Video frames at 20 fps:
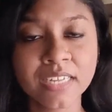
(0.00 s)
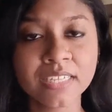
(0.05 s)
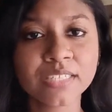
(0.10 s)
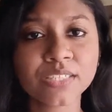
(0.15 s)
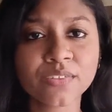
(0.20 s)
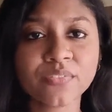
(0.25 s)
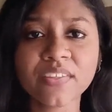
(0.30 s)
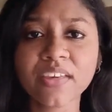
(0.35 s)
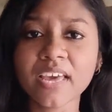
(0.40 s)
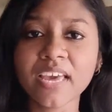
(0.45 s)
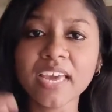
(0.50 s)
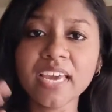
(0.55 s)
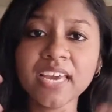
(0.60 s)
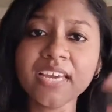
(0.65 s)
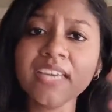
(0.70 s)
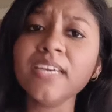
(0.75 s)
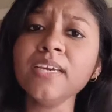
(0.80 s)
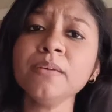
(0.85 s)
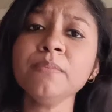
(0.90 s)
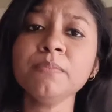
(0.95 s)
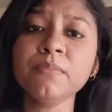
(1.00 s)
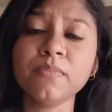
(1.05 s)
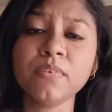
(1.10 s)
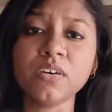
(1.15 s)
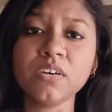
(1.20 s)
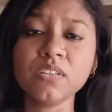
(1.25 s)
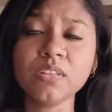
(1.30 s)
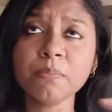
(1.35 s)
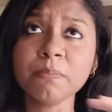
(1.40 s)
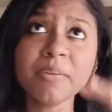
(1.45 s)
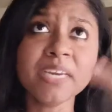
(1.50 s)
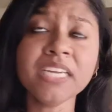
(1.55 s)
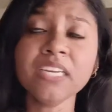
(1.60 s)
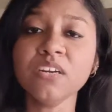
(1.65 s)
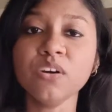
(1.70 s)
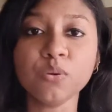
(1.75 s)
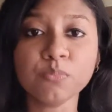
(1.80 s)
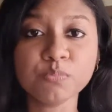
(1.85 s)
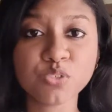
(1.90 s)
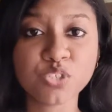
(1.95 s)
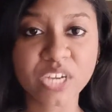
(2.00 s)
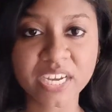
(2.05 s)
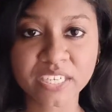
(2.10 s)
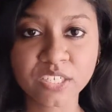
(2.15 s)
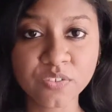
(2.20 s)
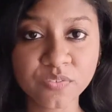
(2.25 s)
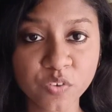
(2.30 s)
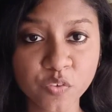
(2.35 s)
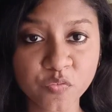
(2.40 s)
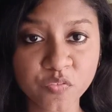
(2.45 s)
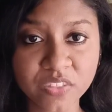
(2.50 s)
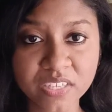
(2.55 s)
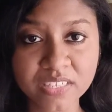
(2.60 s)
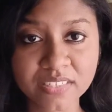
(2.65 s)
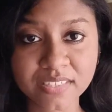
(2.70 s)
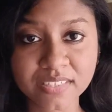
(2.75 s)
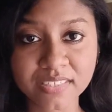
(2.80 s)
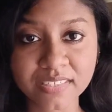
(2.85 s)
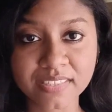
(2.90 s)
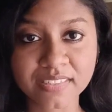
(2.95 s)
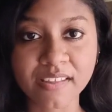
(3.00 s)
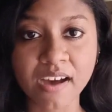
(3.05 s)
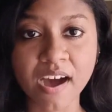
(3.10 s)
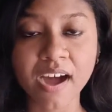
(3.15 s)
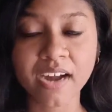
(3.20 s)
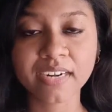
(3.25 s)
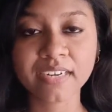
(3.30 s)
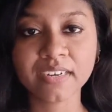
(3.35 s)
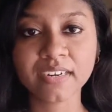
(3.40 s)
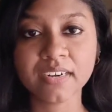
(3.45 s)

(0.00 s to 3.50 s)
So the main objective of this is that